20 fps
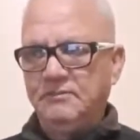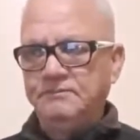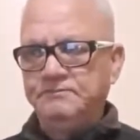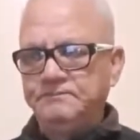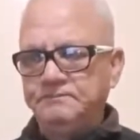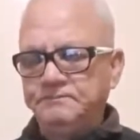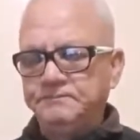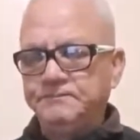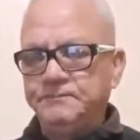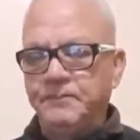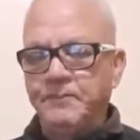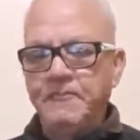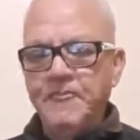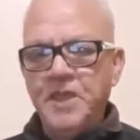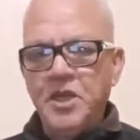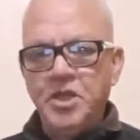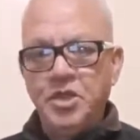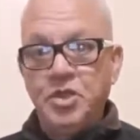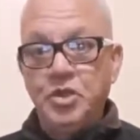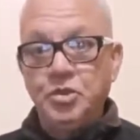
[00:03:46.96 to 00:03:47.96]

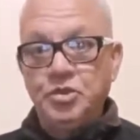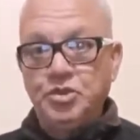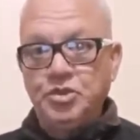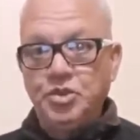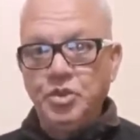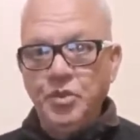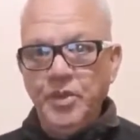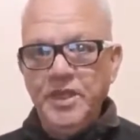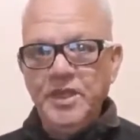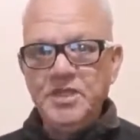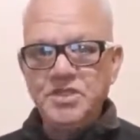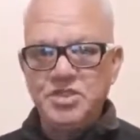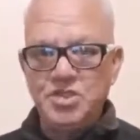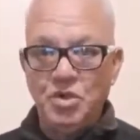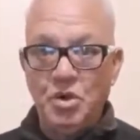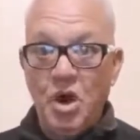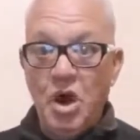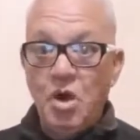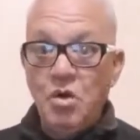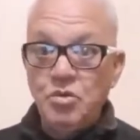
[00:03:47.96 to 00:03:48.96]
your doings,
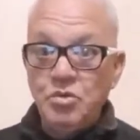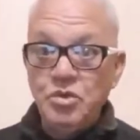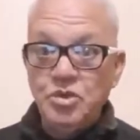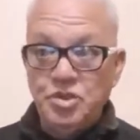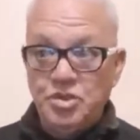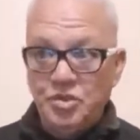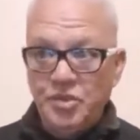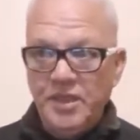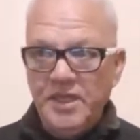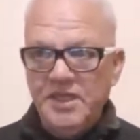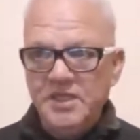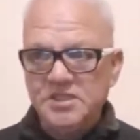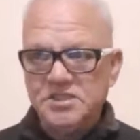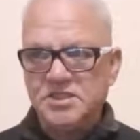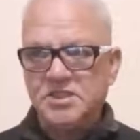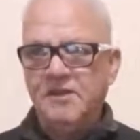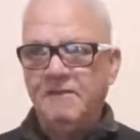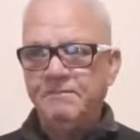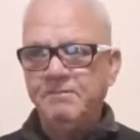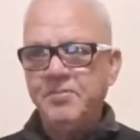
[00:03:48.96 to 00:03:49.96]
your own doings.